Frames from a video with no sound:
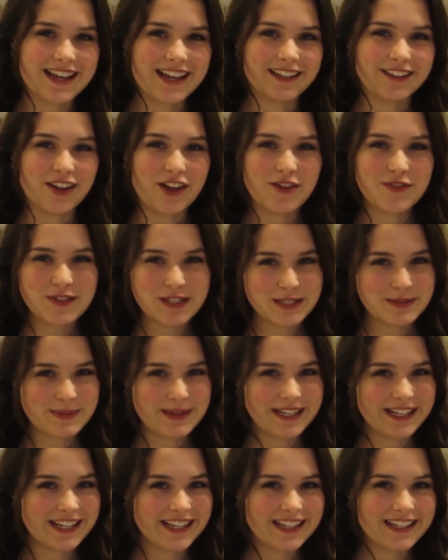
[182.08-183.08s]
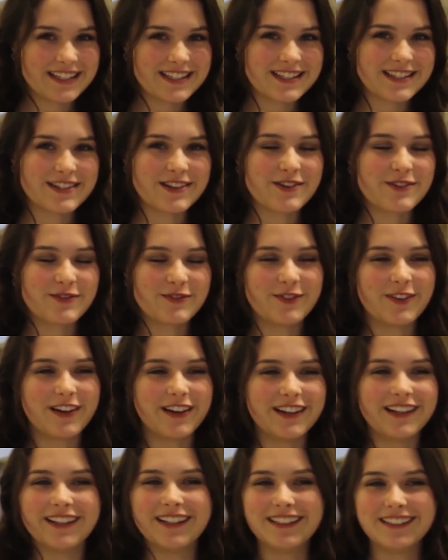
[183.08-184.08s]
I love spinning, it's so
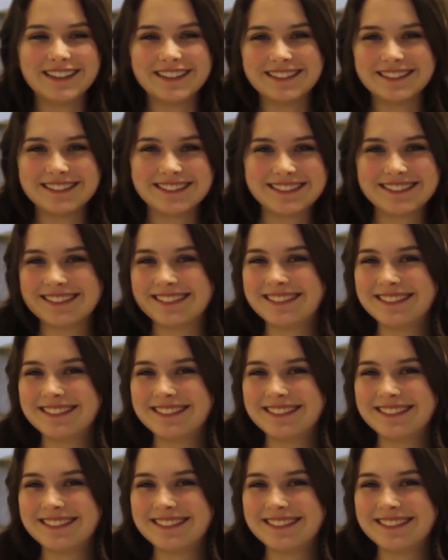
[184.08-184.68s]
fun.